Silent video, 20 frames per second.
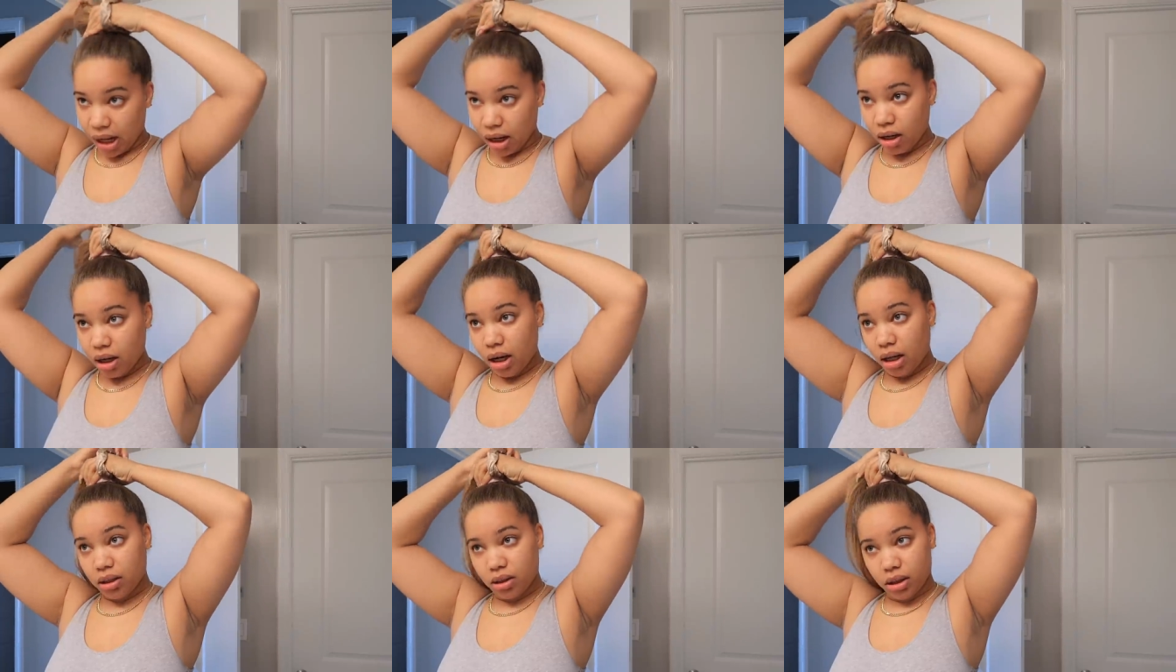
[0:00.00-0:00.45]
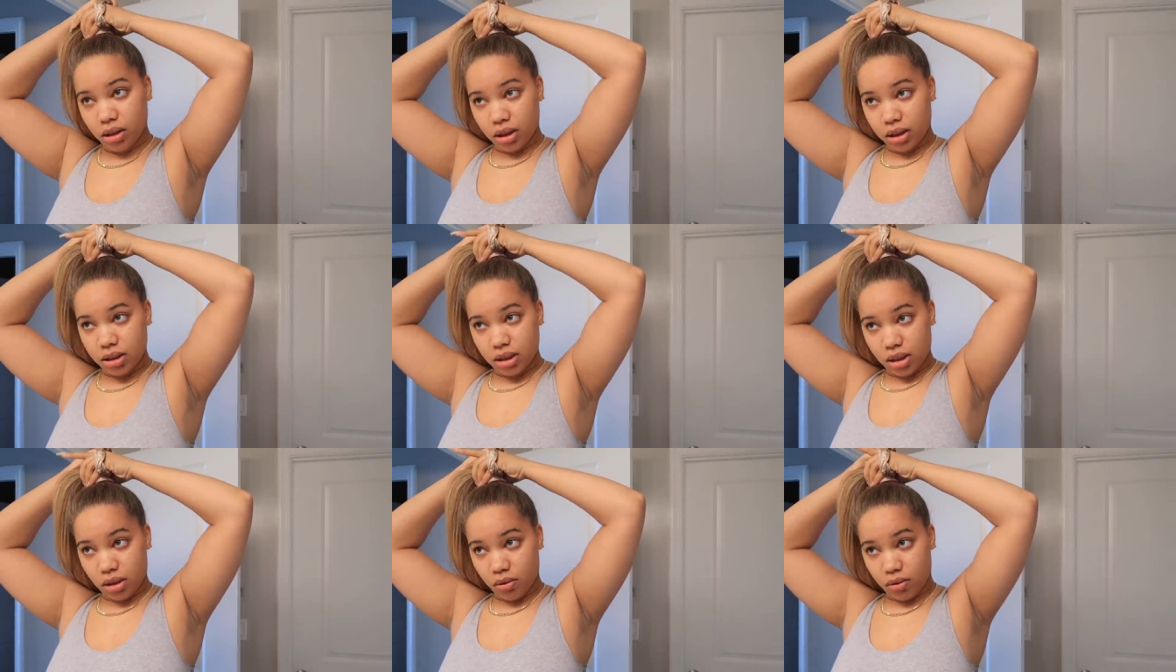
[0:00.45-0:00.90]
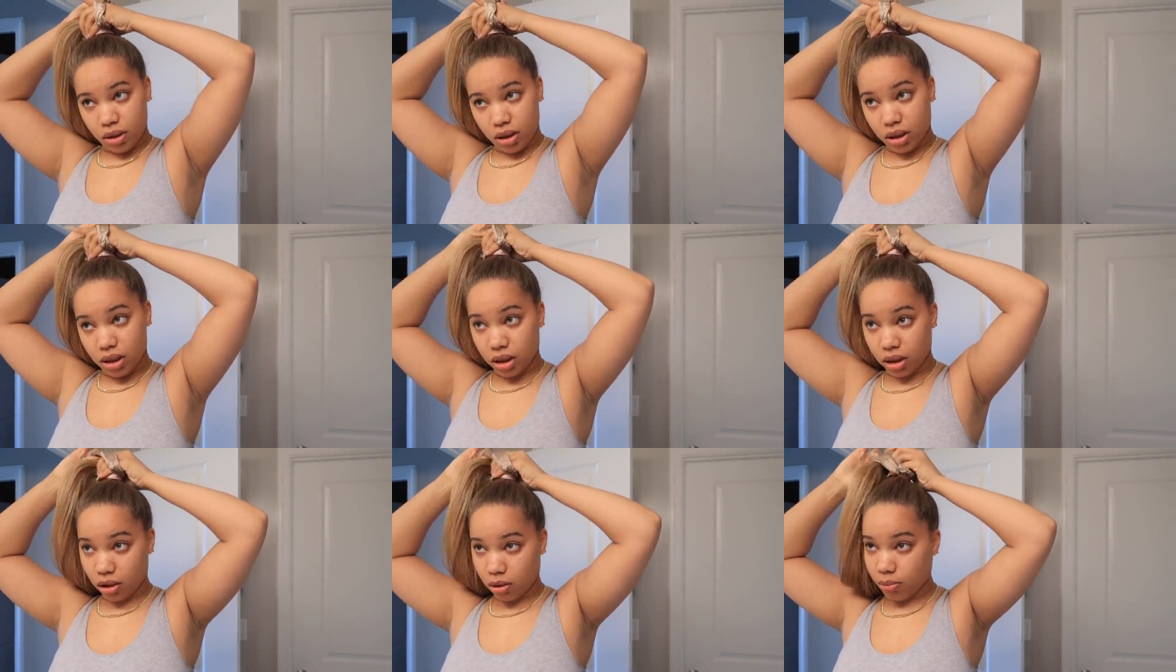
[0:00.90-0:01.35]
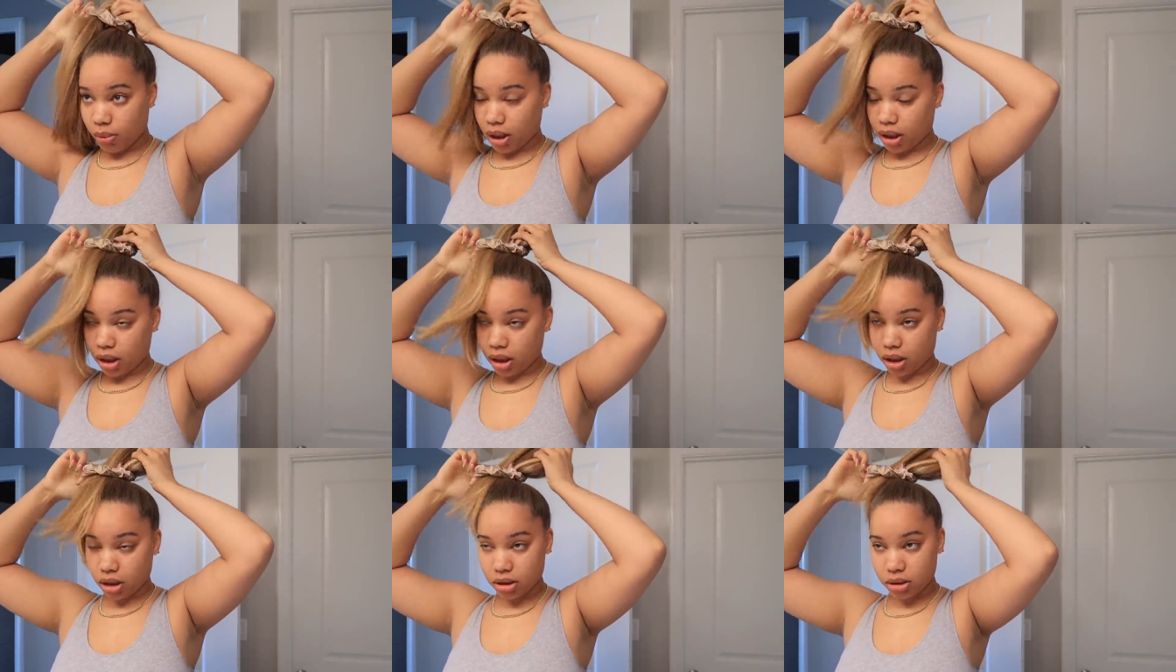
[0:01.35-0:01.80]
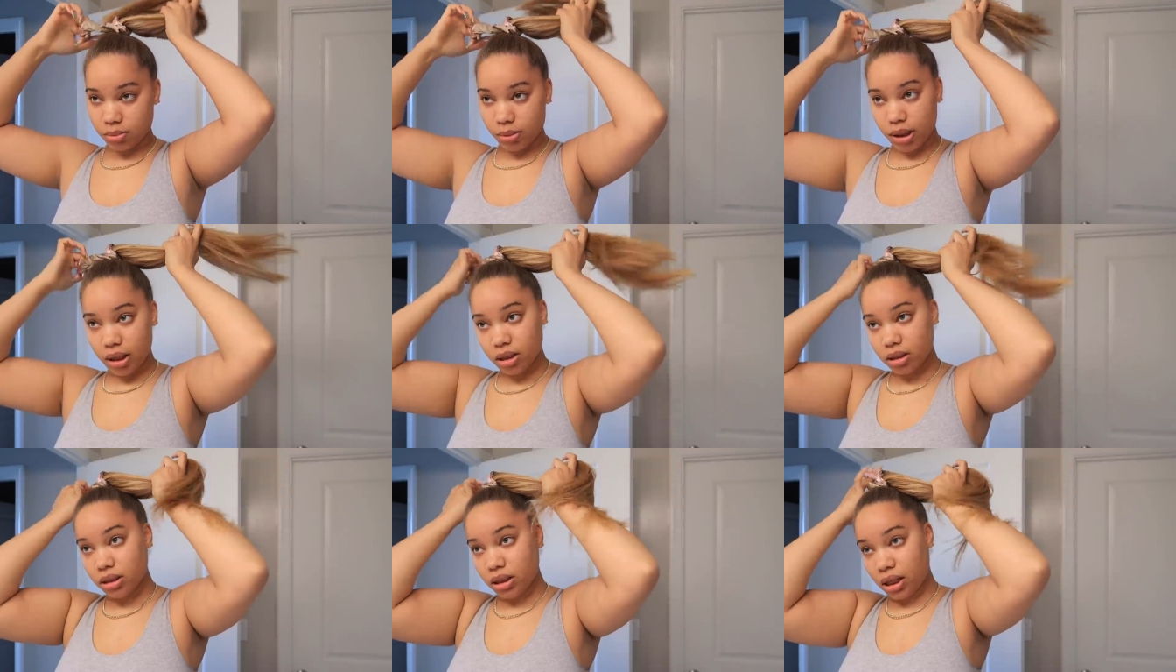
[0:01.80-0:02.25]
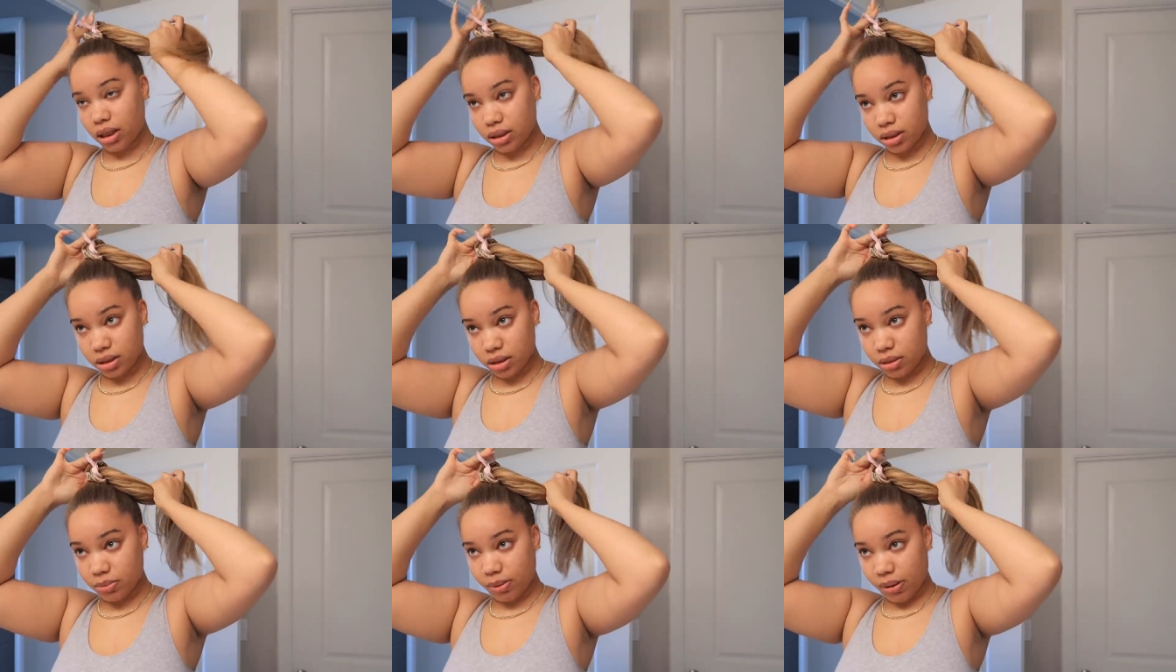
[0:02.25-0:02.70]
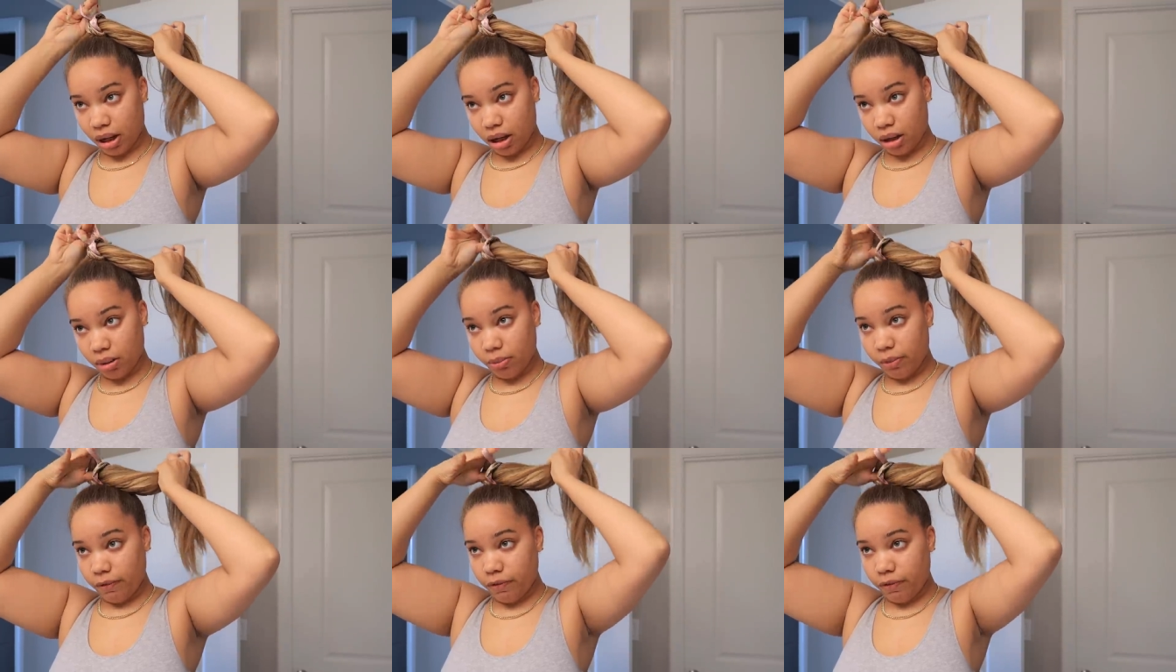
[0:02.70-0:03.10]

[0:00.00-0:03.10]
hair color looks so good. Oh my gosh, my hairstylist is bomb.